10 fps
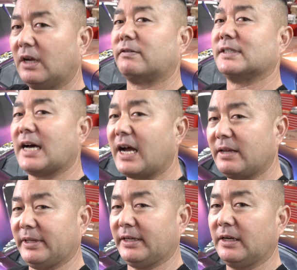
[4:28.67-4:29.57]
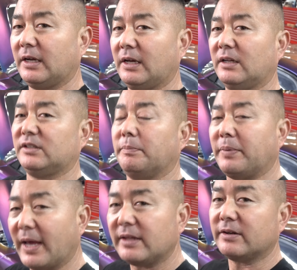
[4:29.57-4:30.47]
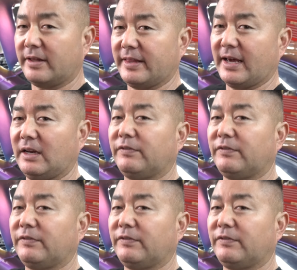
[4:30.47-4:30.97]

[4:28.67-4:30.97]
for timing depend on that.